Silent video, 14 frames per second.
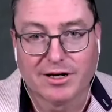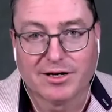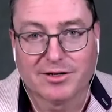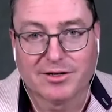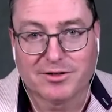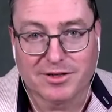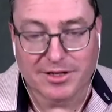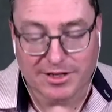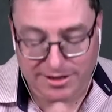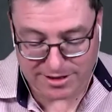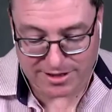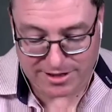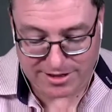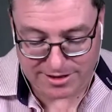
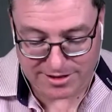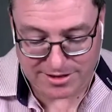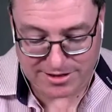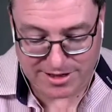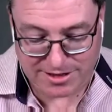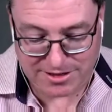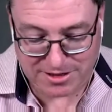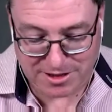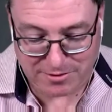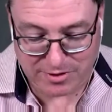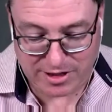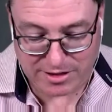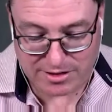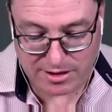the discussion over
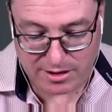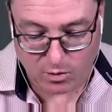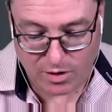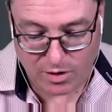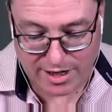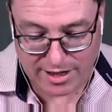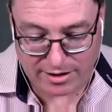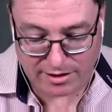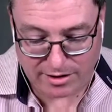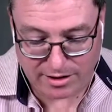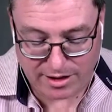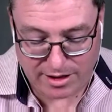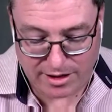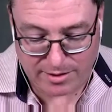the next little while.